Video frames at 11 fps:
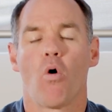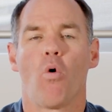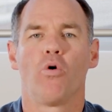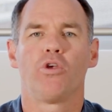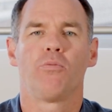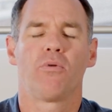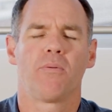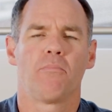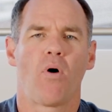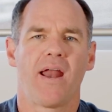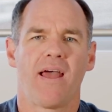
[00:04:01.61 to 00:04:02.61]
or you
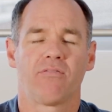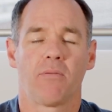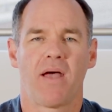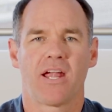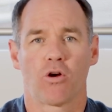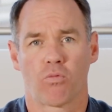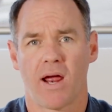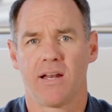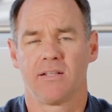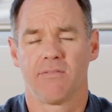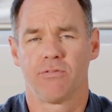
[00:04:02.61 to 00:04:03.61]
might have to make
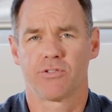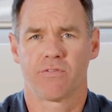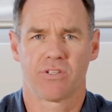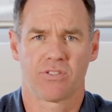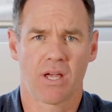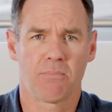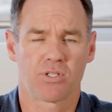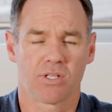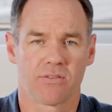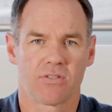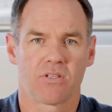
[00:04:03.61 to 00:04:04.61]
greater levels of
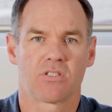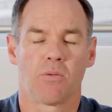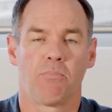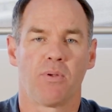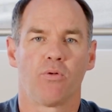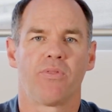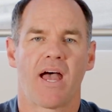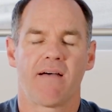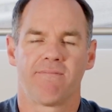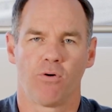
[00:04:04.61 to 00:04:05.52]
assumptions to build that